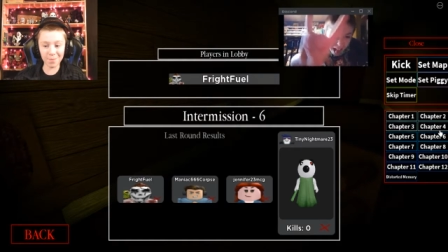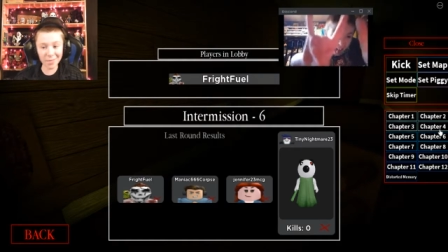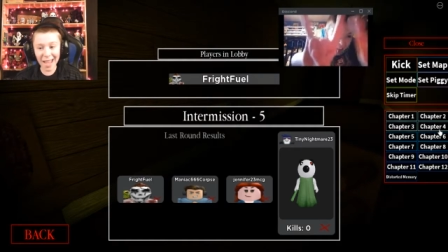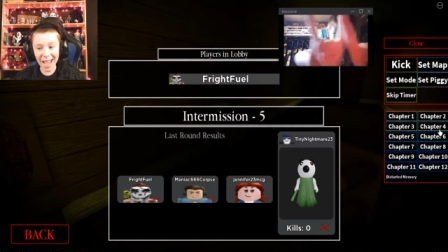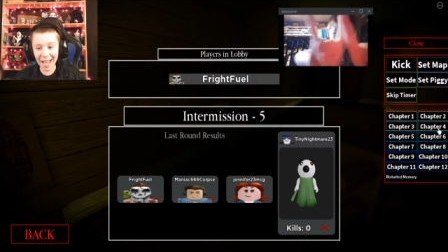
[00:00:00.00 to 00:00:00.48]

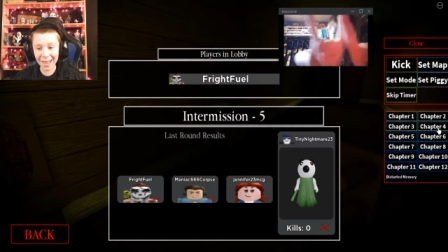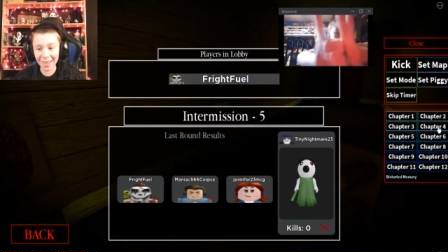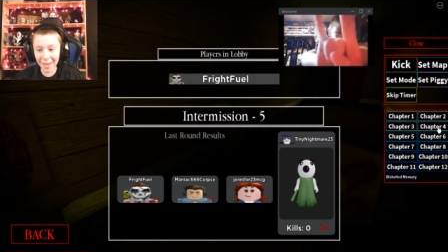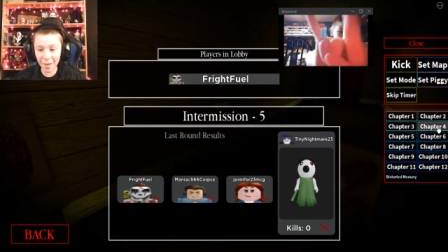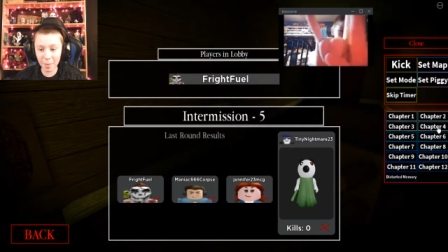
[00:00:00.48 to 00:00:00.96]
yeah,
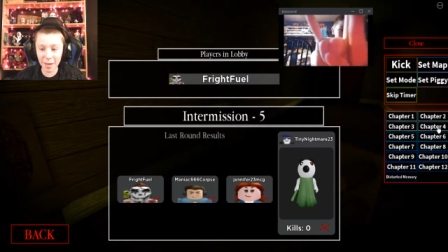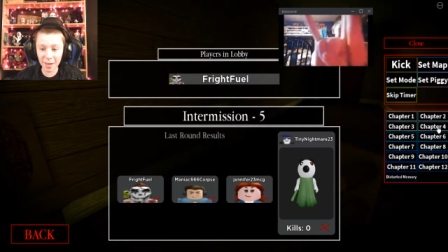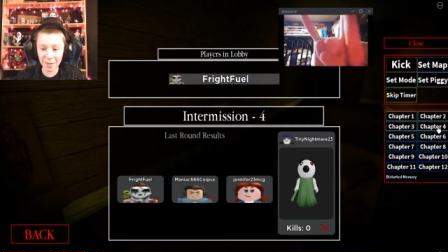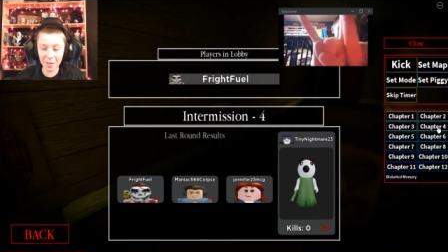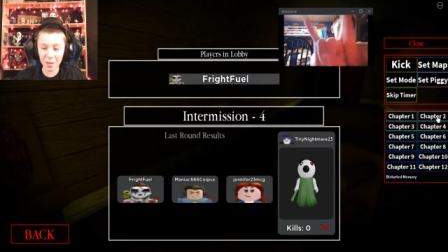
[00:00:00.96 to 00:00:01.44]
they're
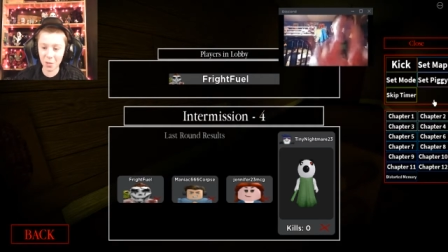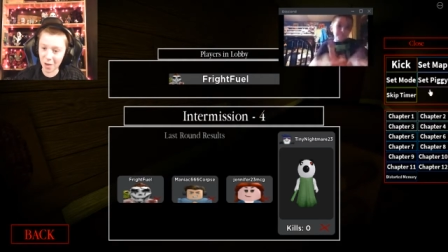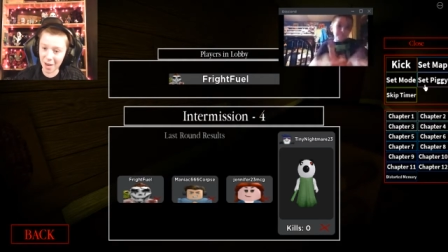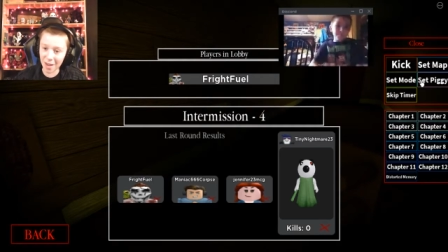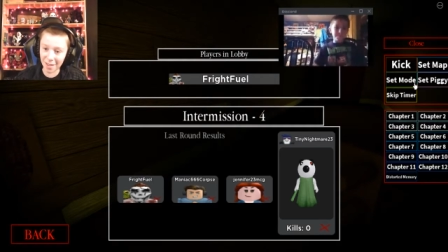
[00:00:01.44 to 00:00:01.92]
being a little
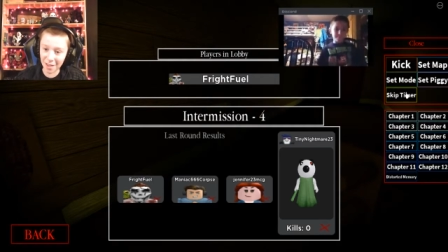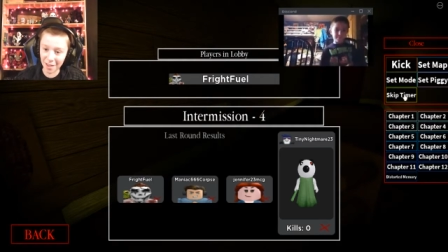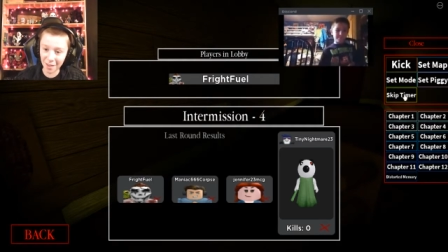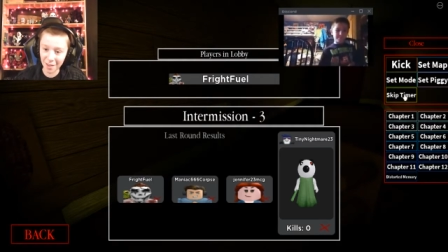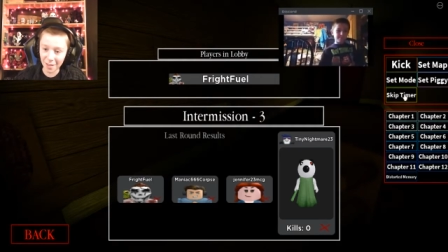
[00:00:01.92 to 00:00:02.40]
crazy.
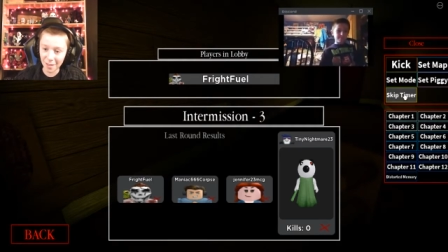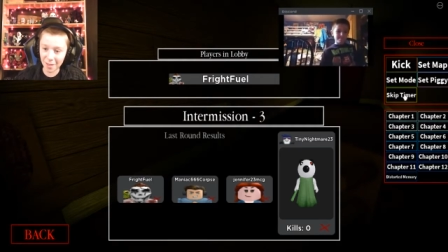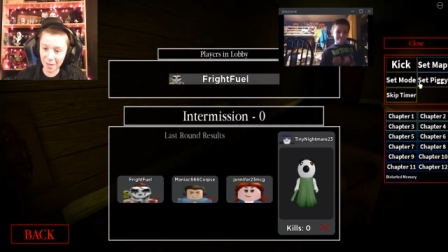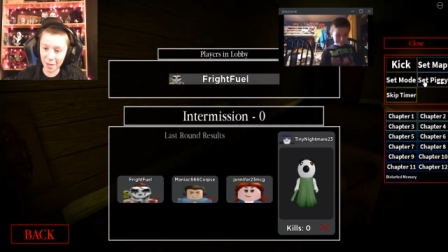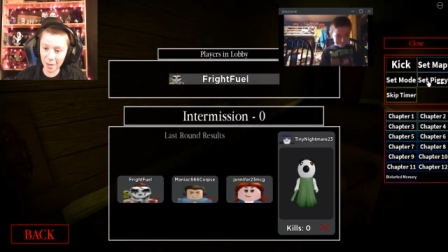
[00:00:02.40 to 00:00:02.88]

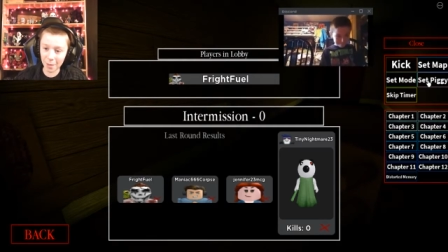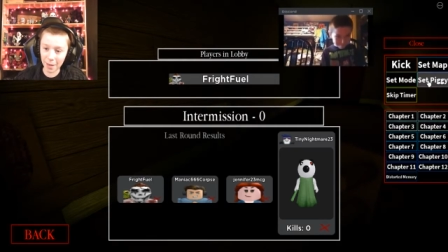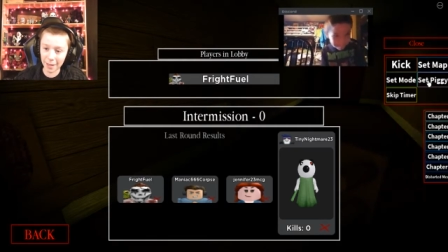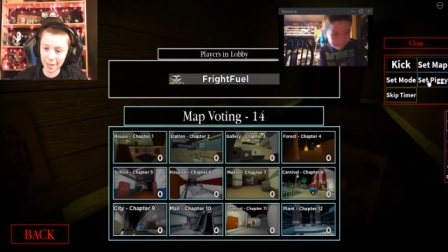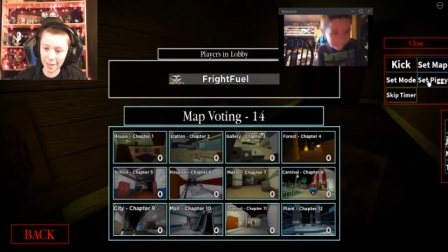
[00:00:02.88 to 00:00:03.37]
So we
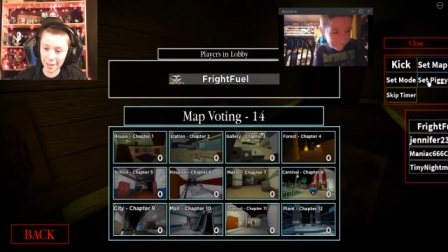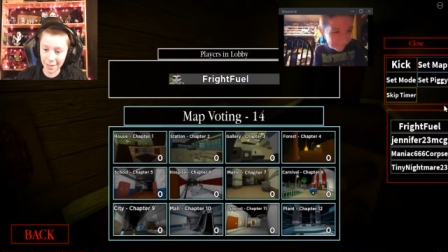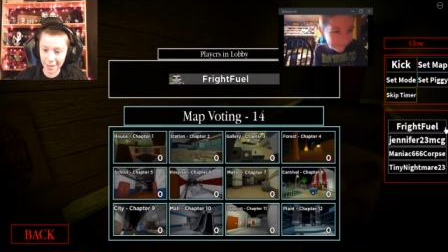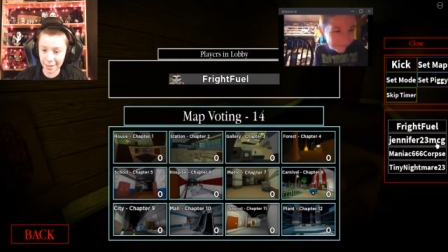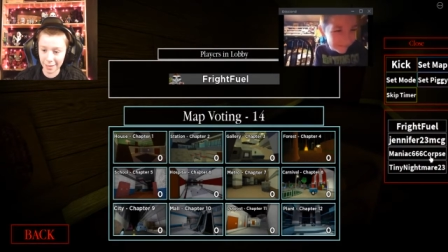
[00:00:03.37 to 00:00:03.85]
have to
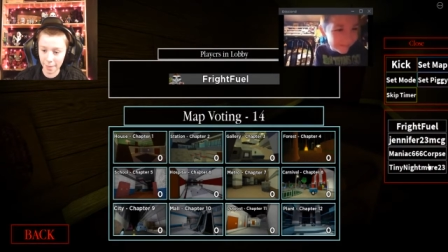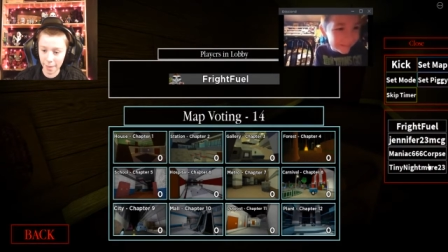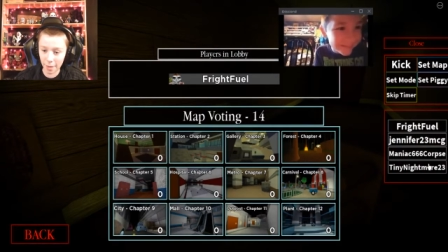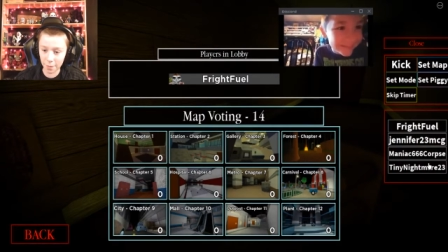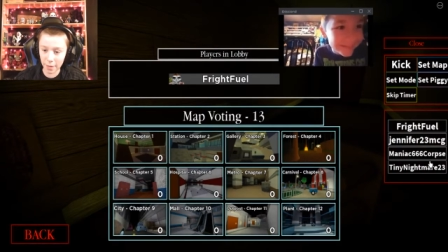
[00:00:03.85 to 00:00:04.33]
kick them
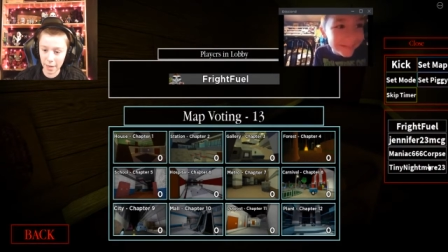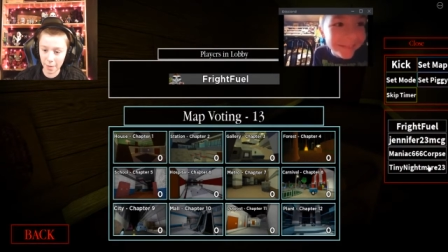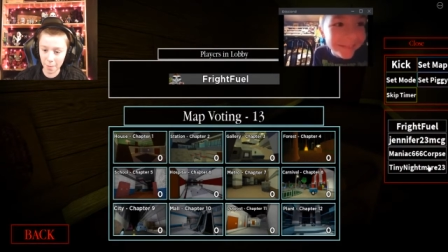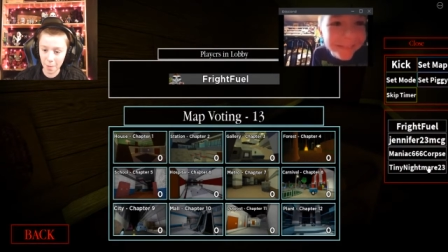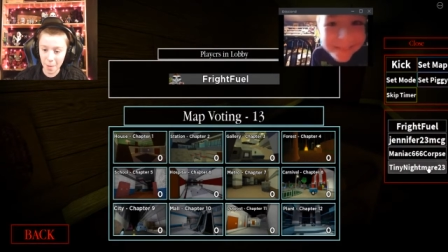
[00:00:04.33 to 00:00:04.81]
out for now.